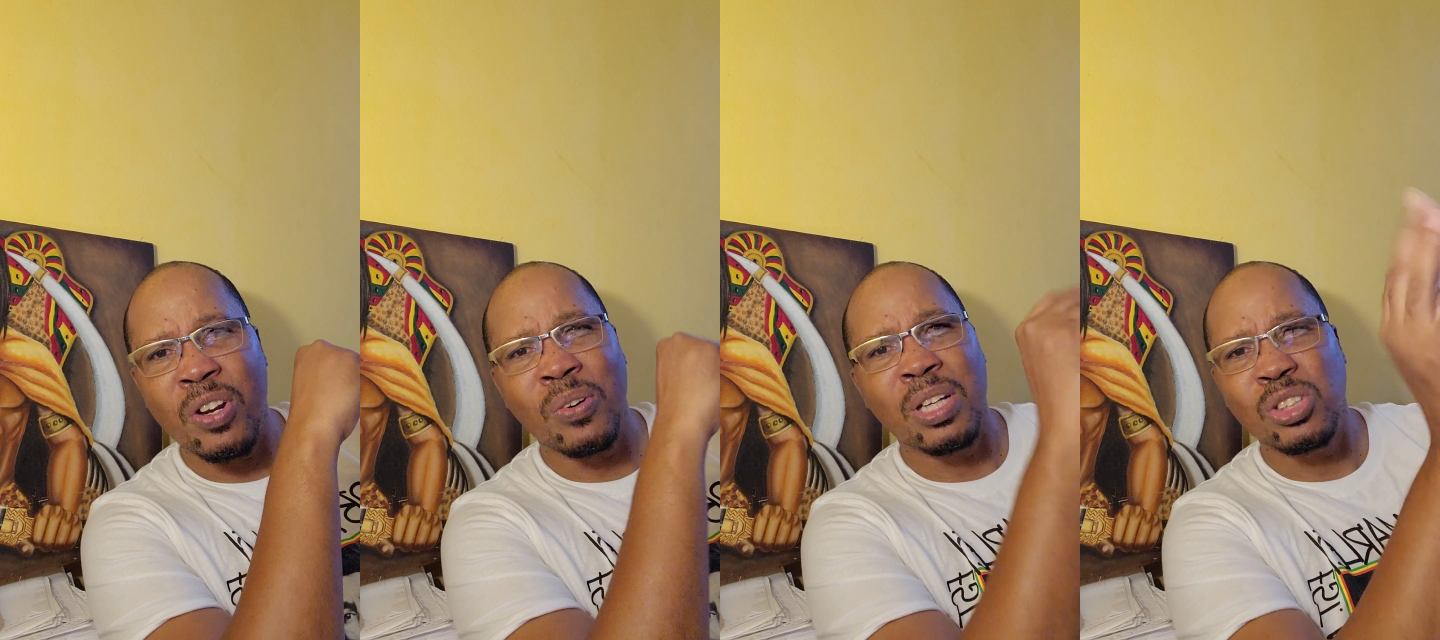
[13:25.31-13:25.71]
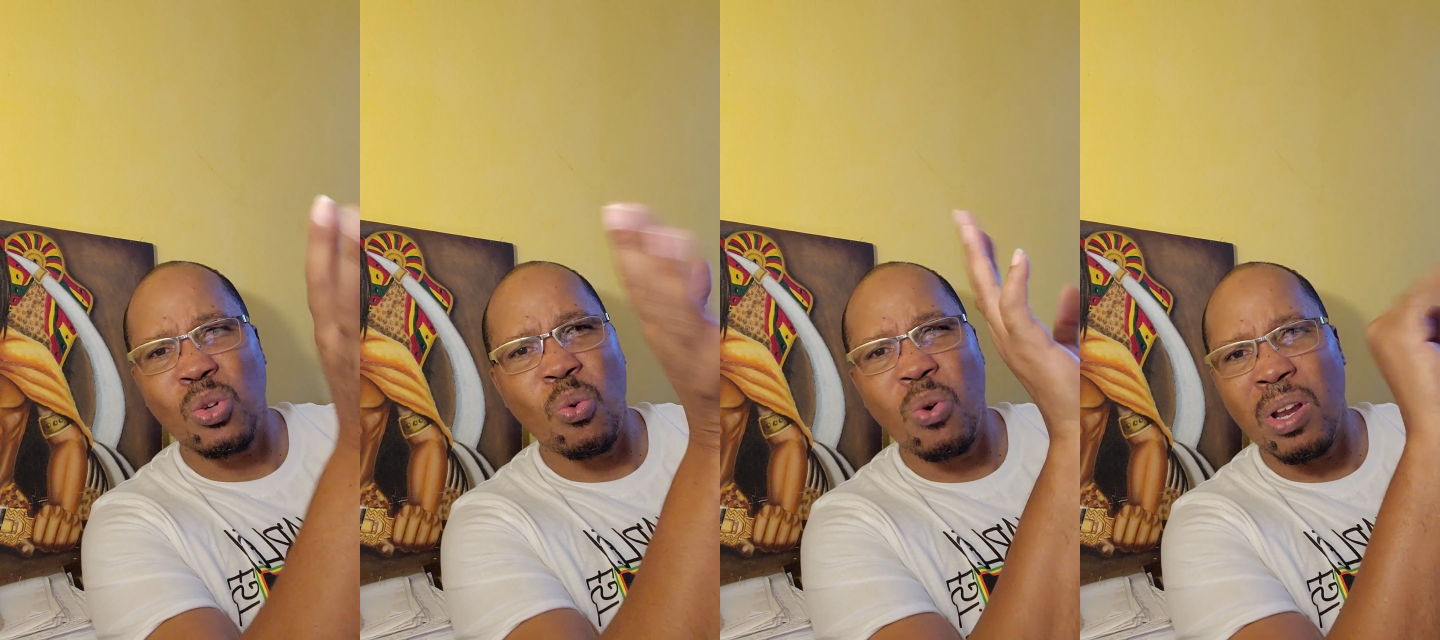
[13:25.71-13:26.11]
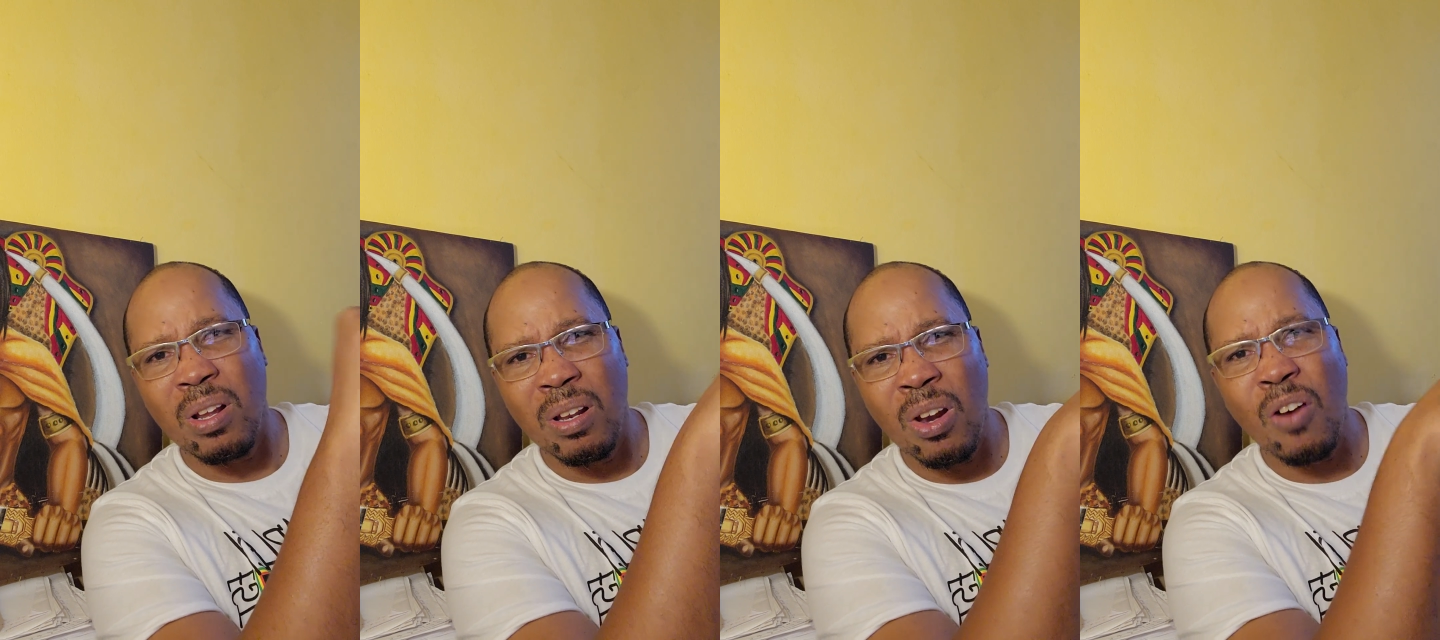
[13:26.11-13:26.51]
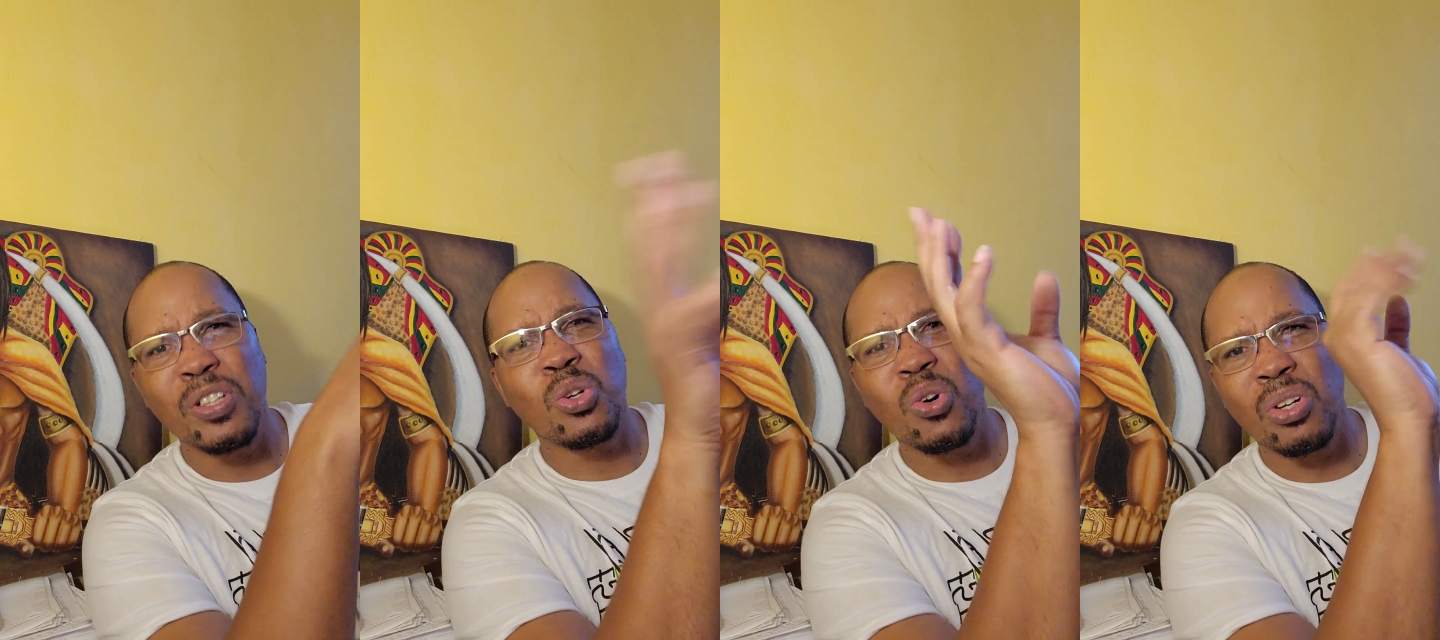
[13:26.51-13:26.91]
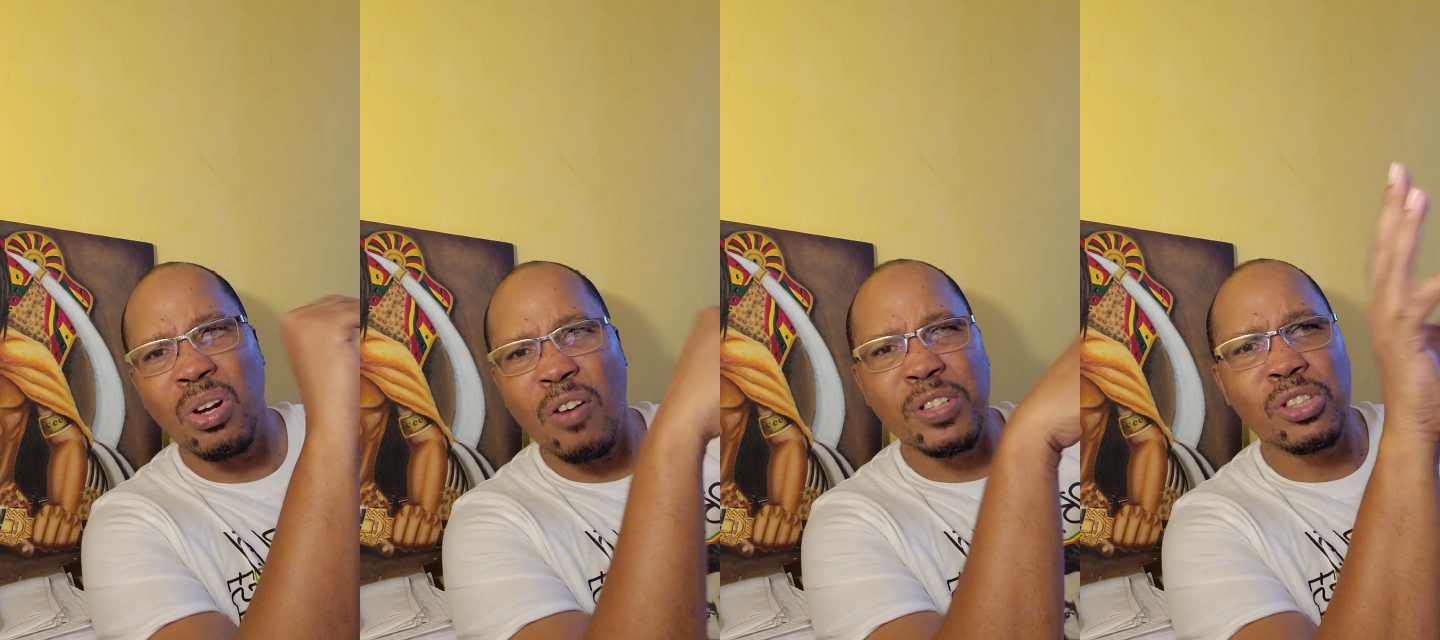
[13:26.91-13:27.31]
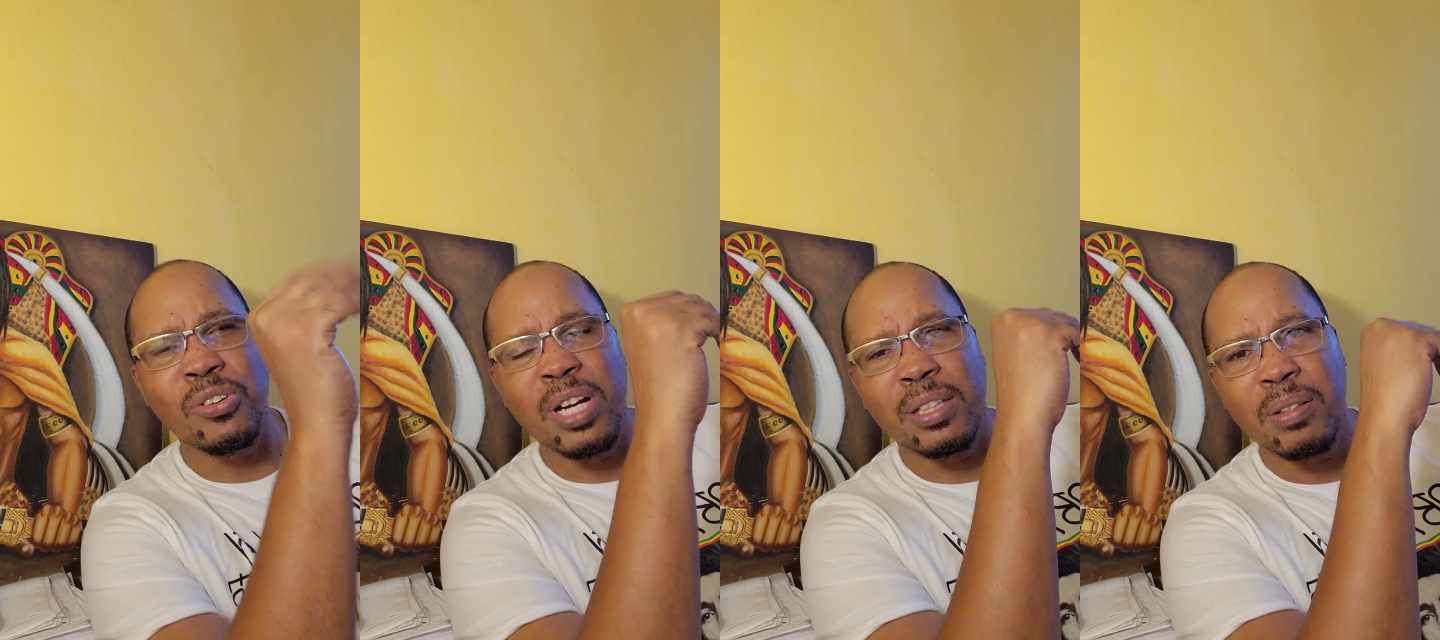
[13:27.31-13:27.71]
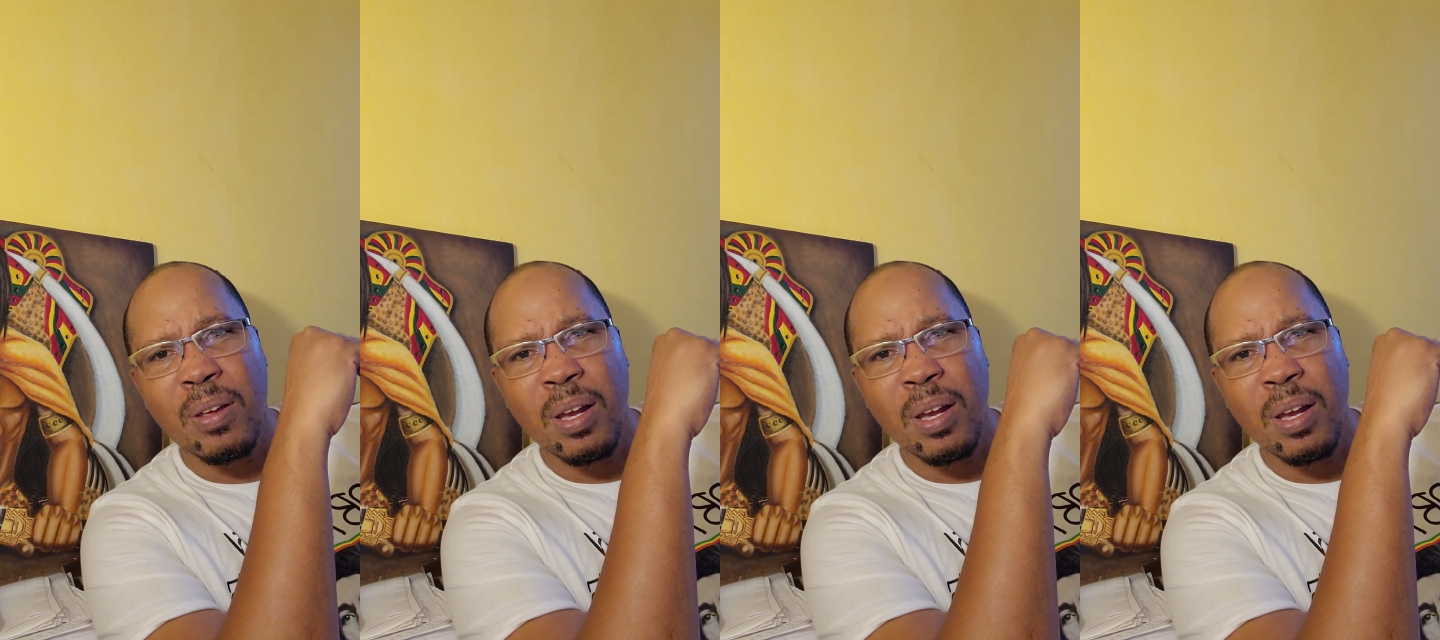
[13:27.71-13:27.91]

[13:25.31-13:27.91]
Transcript: you know, in school. Love is good, love is great.